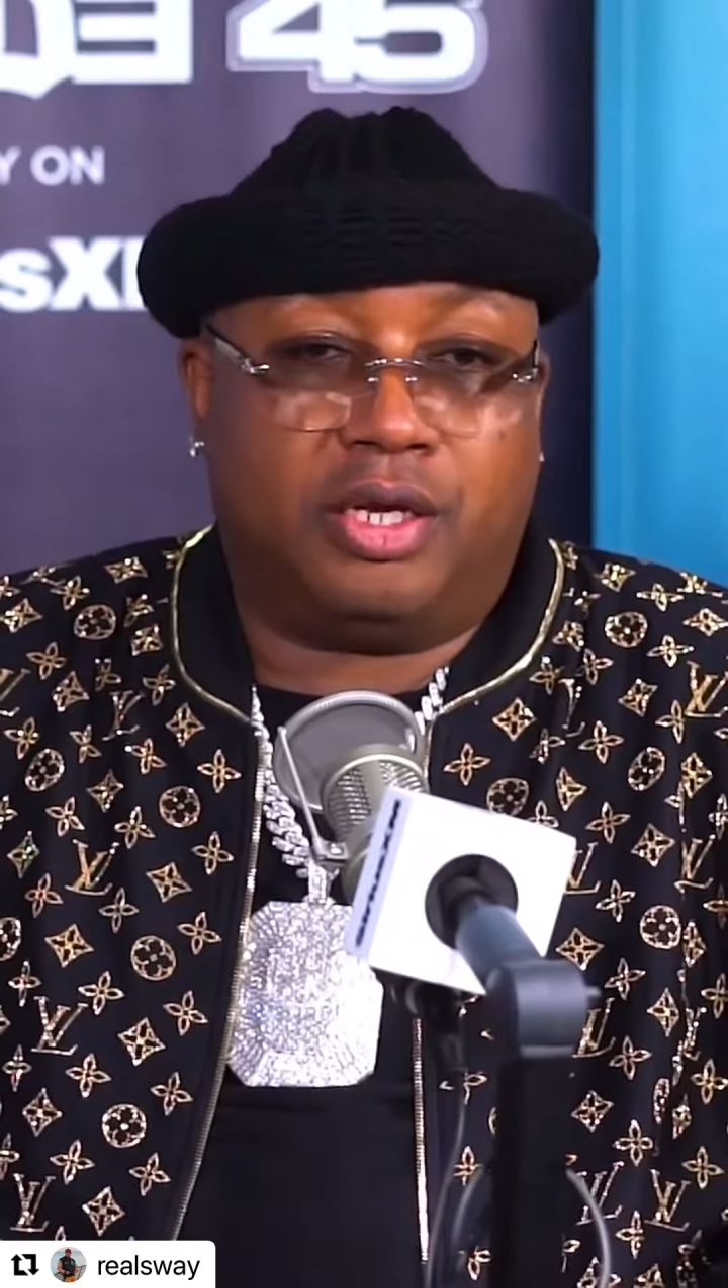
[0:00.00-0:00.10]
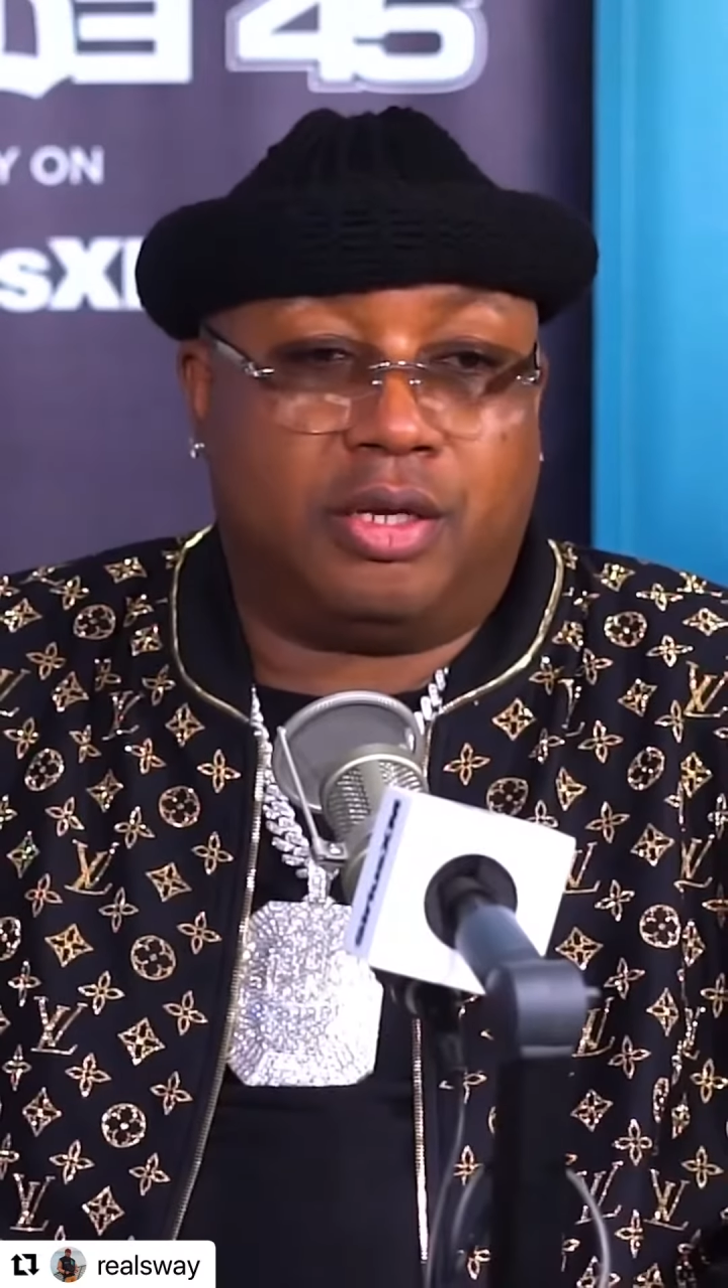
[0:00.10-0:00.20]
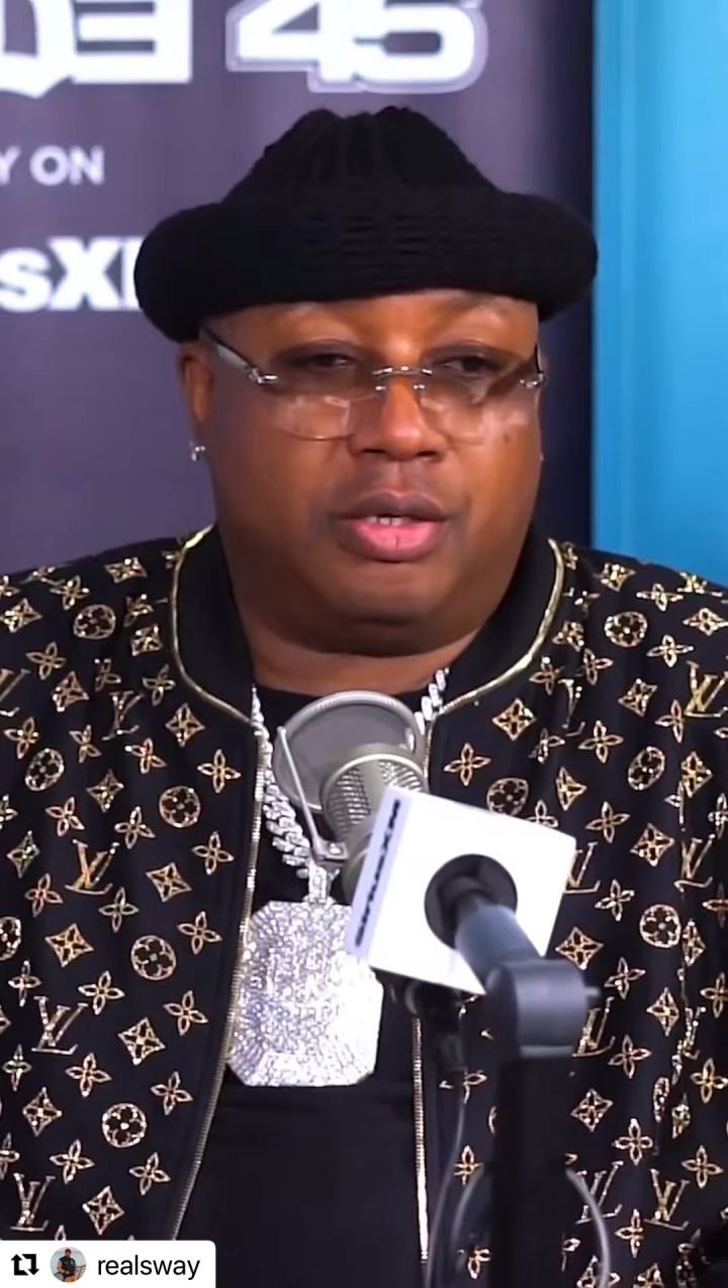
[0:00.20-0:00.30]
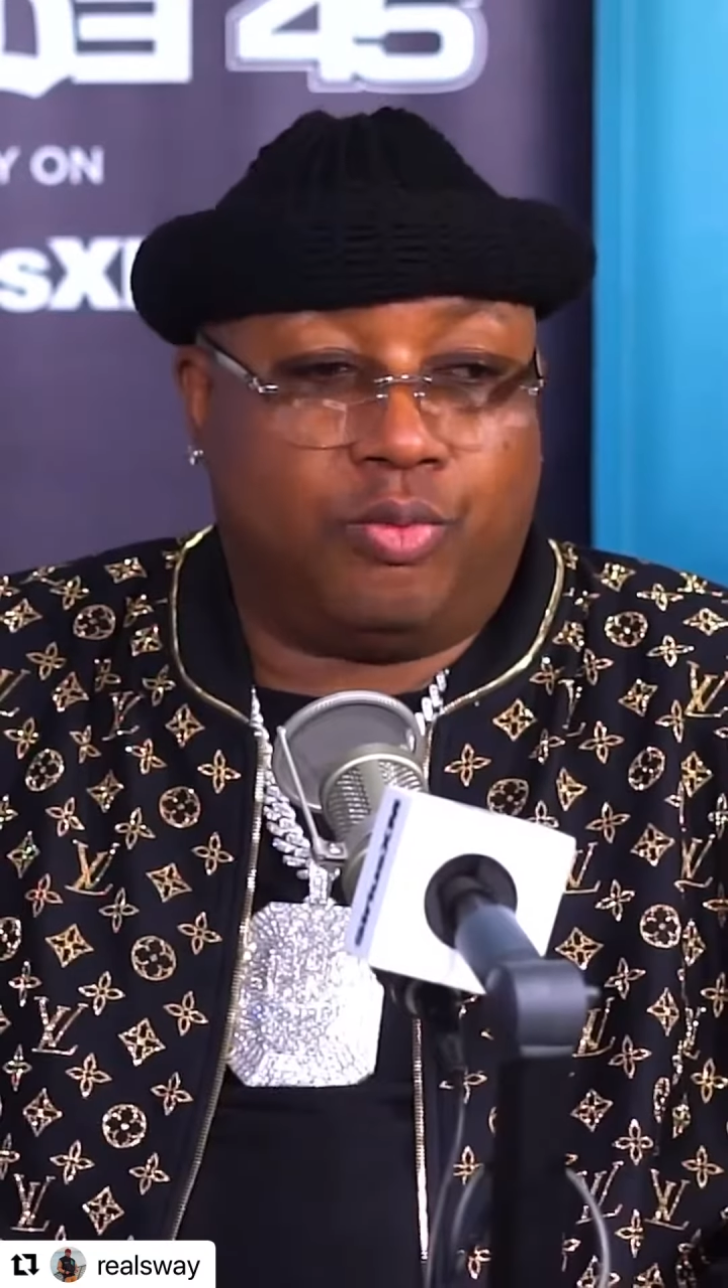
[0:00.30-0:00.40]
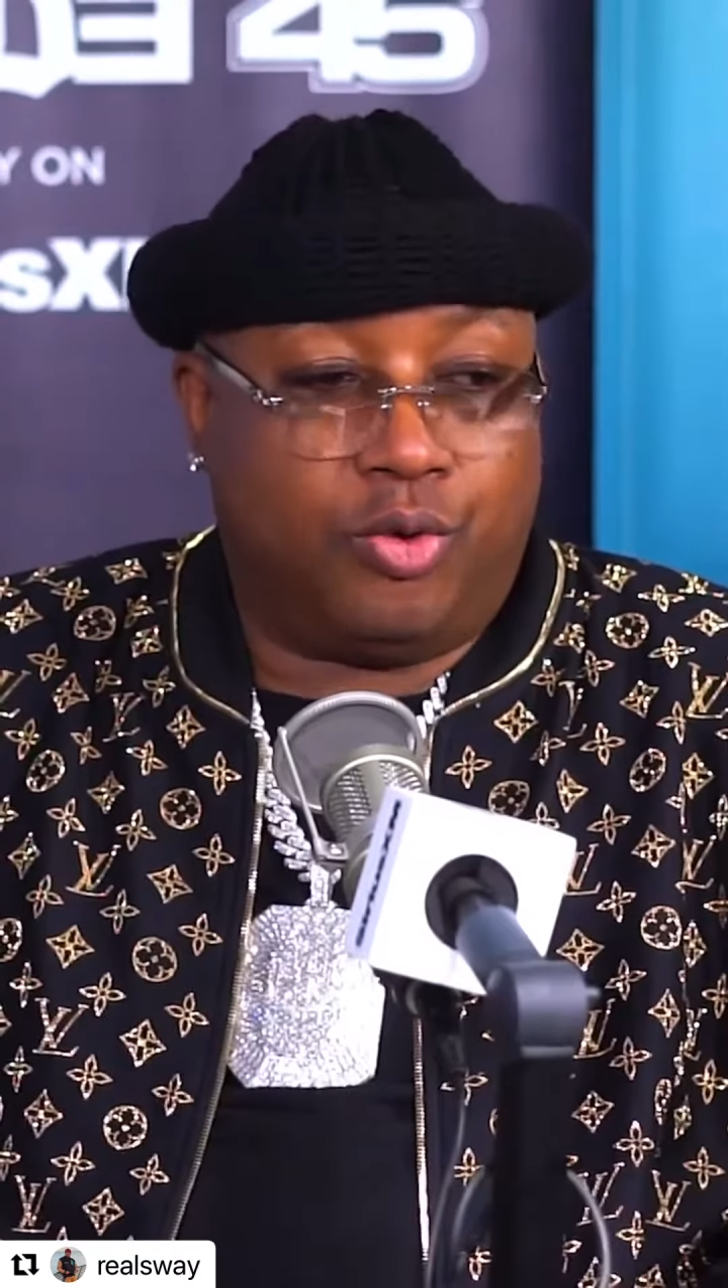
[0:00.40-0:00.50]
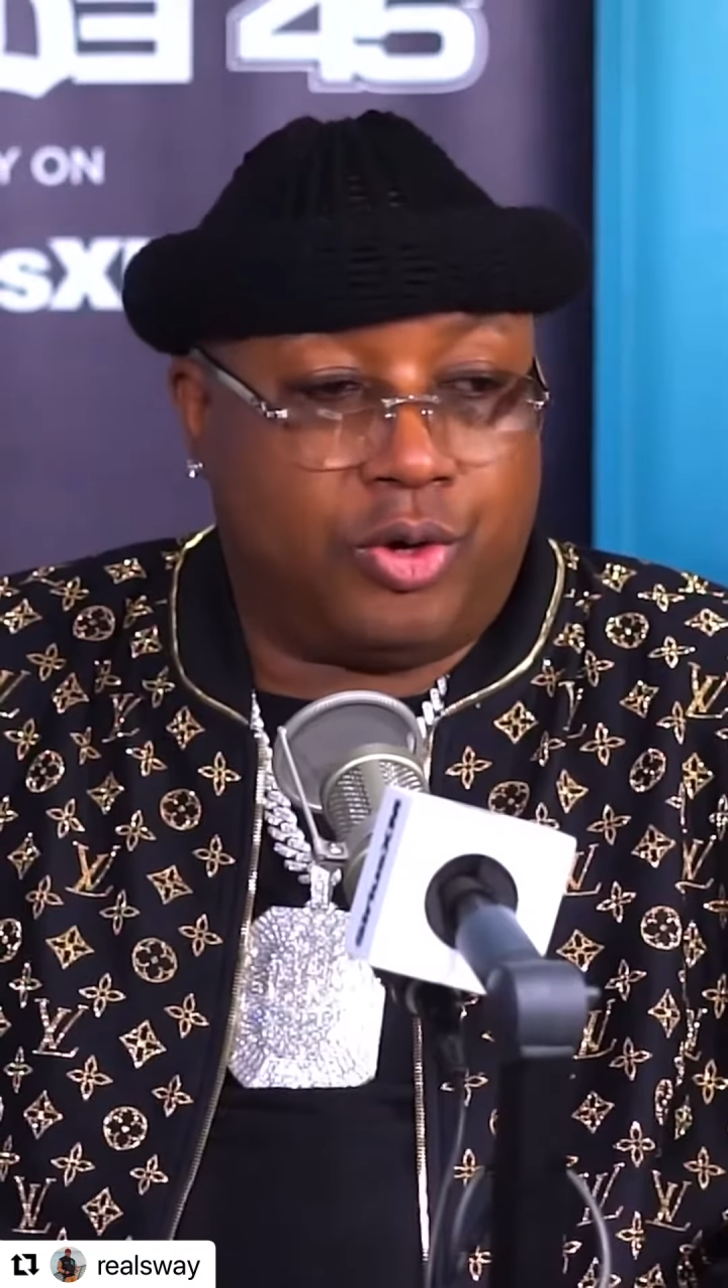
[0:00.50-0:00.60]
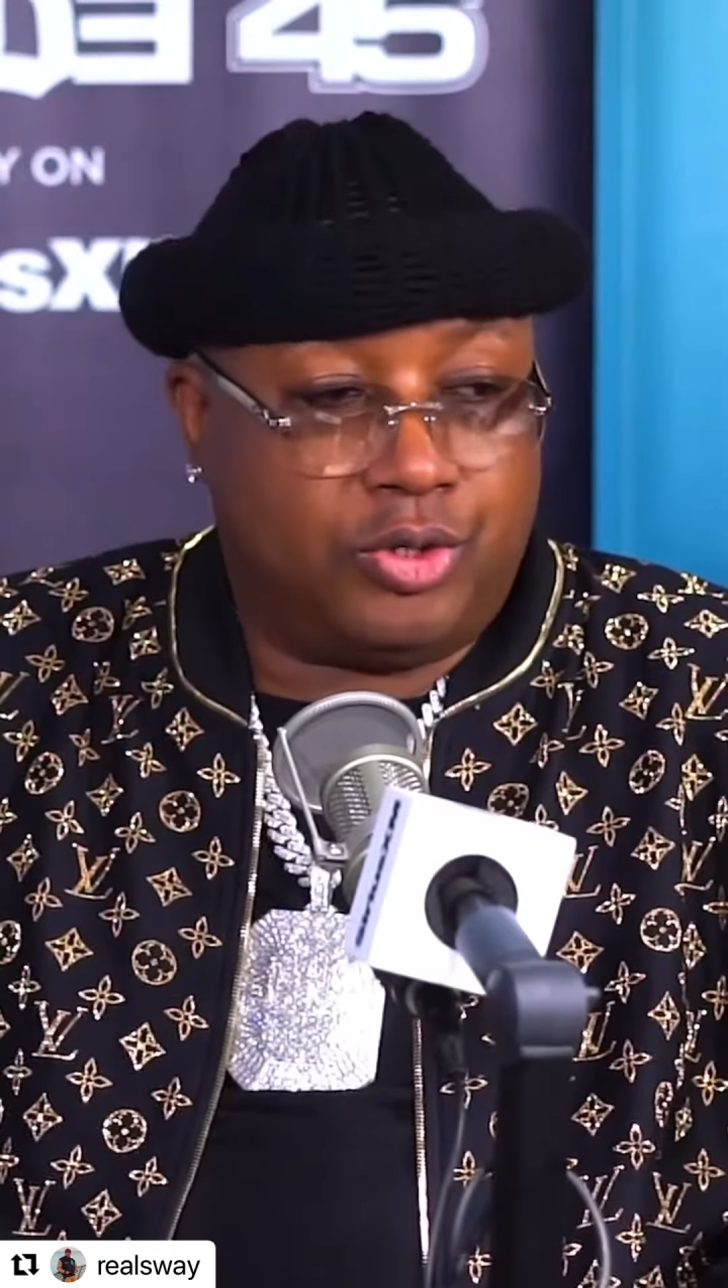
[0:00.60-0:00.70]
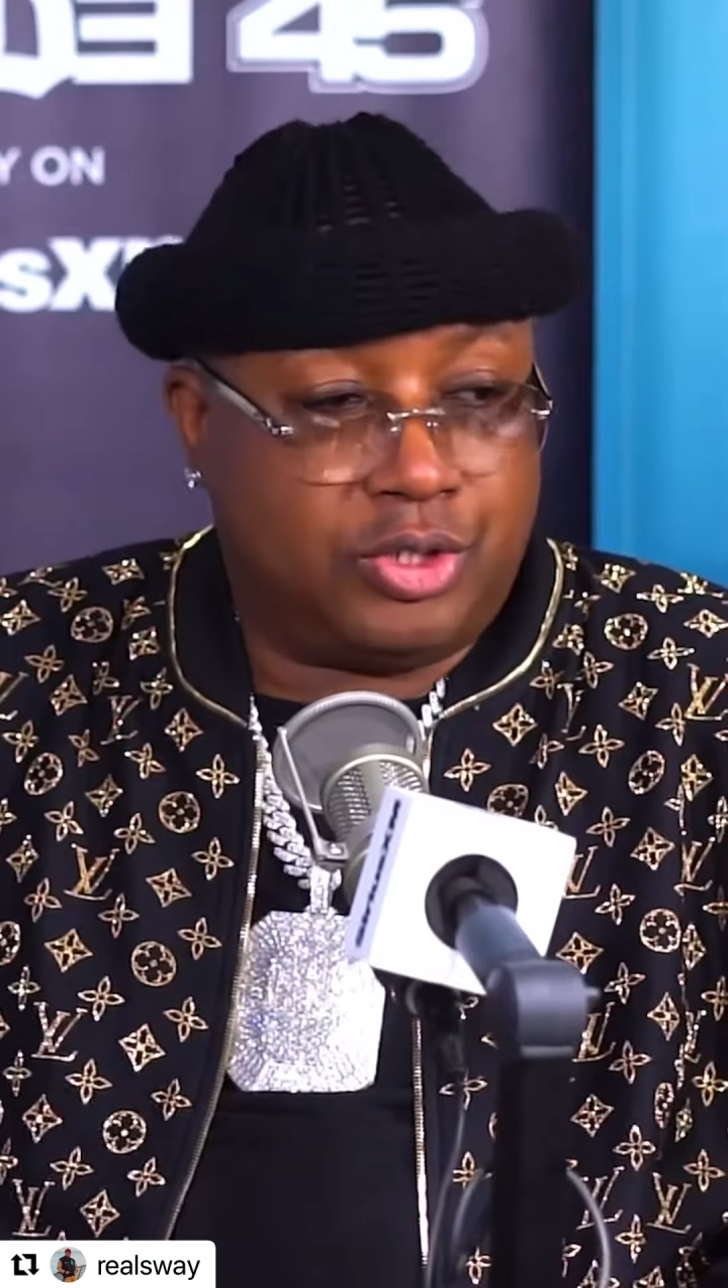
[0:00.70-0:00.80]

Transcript: that the world